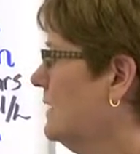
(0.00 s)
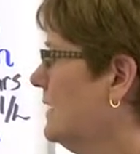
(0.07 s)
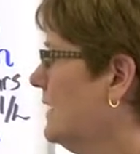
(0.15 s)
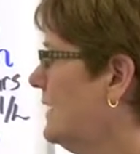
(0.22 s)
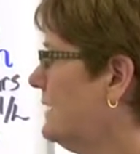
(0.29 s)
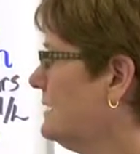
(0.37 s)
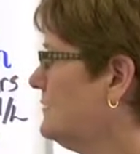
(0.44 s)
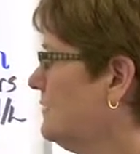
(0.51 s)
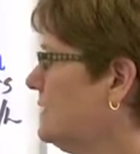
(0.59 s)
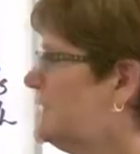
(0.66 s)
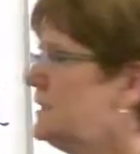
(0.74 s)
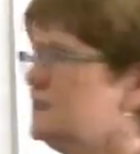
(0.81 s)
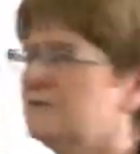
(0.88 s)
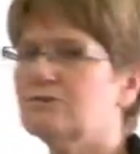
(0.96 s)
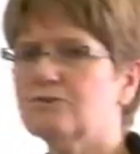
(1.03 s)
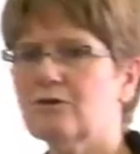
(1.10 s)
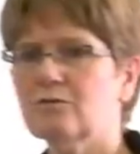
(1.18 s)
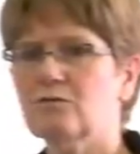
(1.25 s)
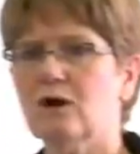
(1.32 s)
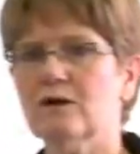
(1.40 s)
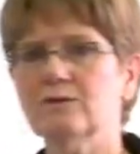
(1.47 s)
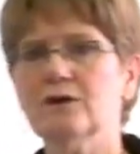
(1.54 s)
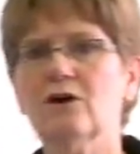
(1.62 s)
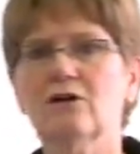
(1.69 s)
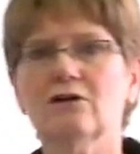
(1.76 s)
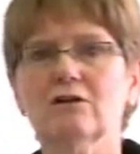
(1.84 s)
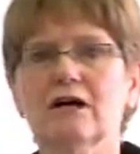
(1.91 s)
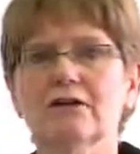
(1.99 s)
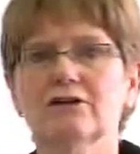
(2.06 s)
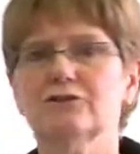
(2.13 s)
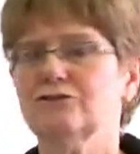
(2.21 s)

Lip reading: And it's released from what we call our